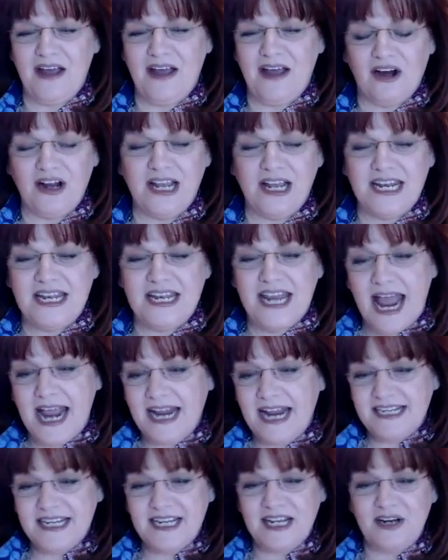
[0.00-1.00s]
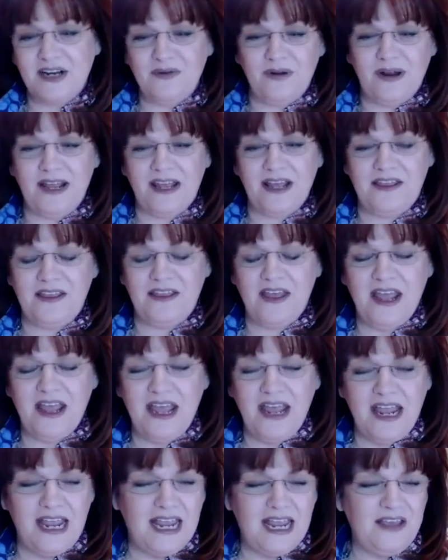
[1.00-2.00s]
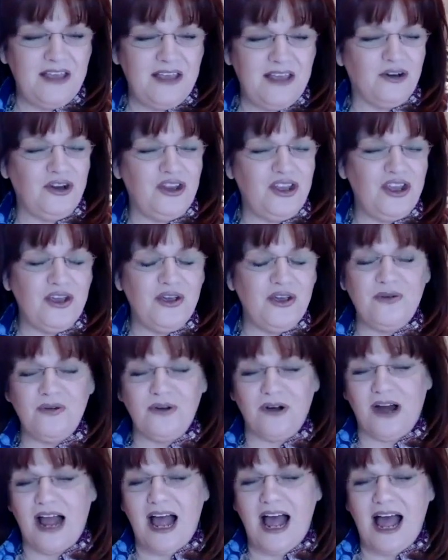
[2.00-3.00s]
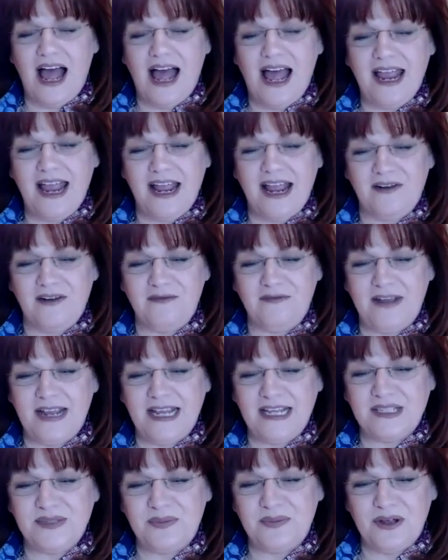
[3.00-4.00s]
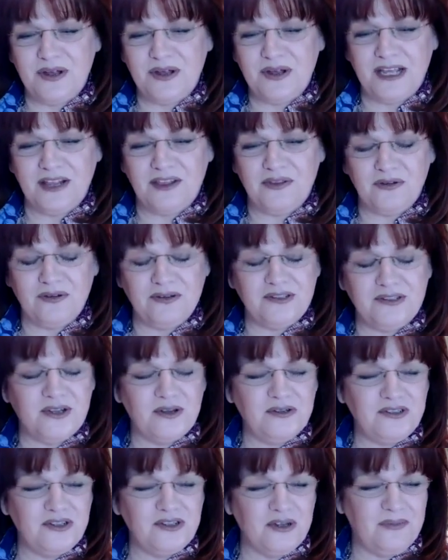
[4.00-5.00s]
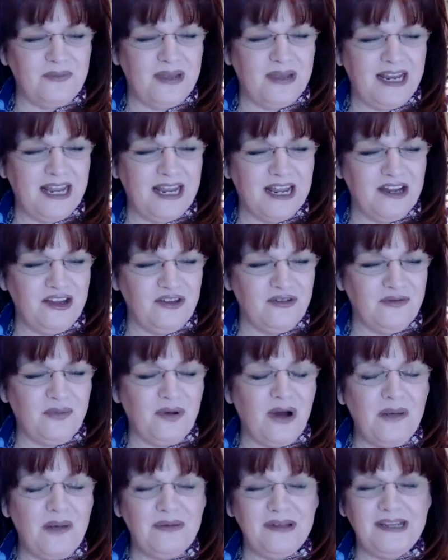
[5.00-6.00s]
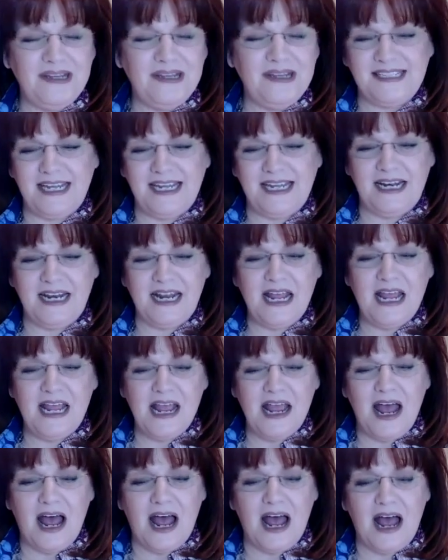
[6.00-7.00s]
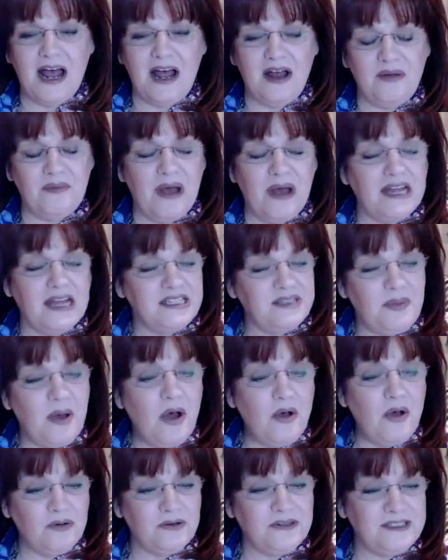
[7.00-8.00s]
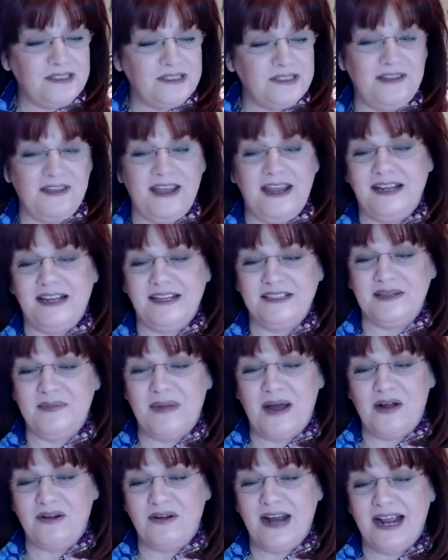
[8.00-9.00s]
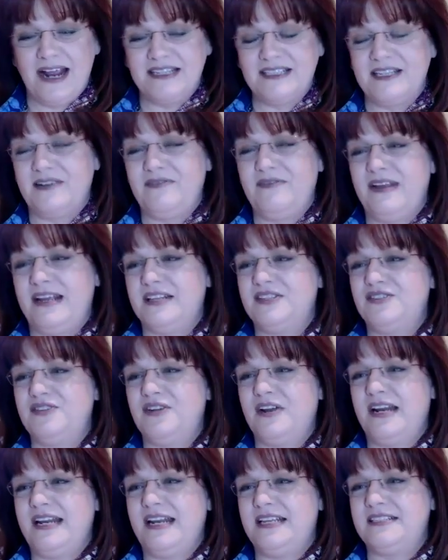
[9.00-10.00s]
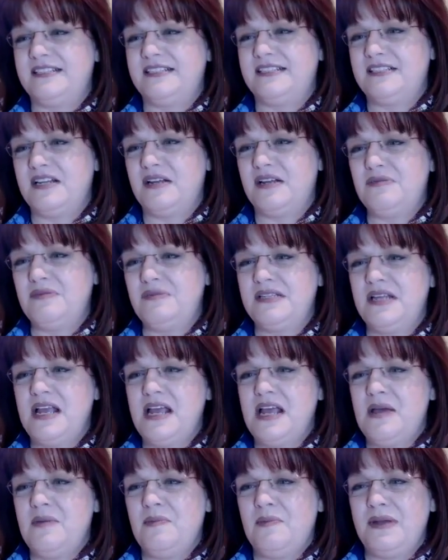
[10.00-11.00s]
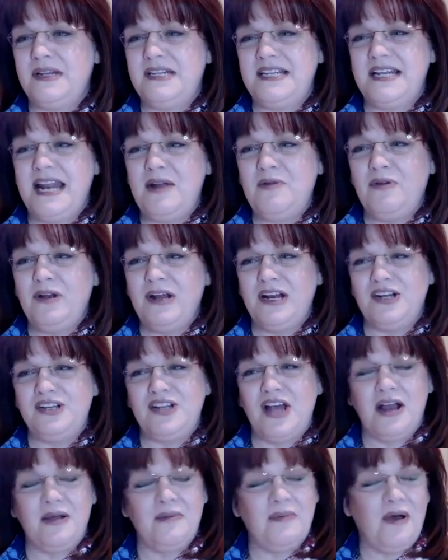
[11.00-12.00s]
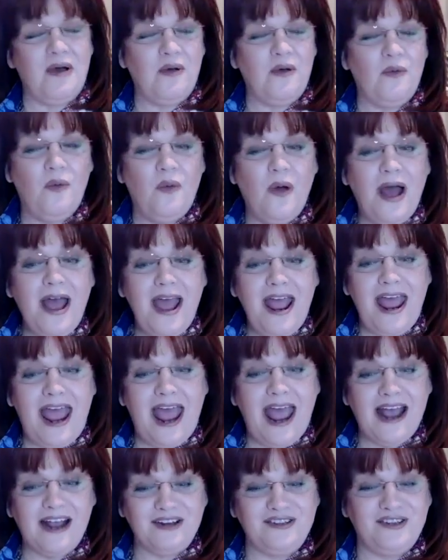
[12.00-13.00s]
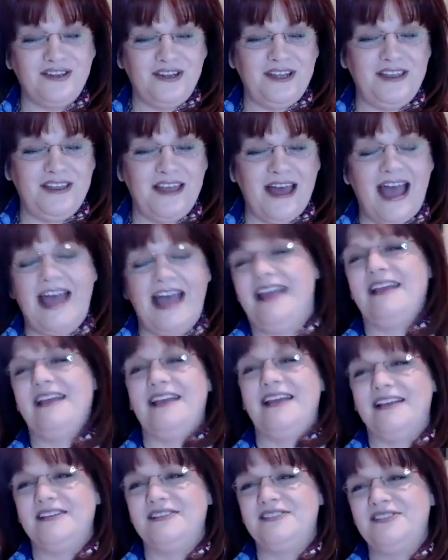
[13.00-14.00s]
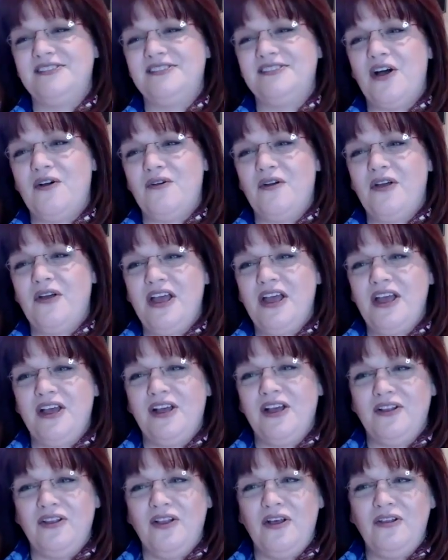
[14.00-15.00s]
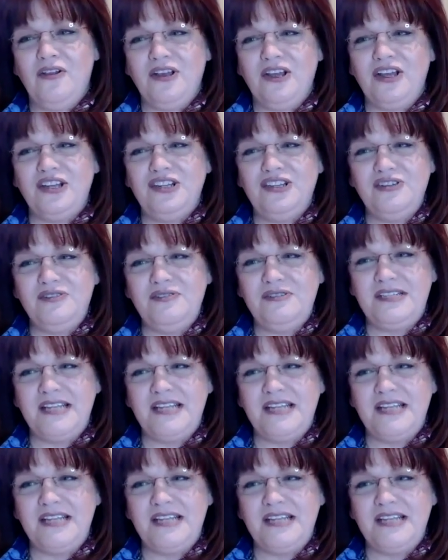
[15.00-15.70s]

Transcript: are connected with either you or I on Facebook and through social media, you've probably seen us post things about Next Advanced Training Systems. But today we're going to talk about what actually that is. So Lola, could you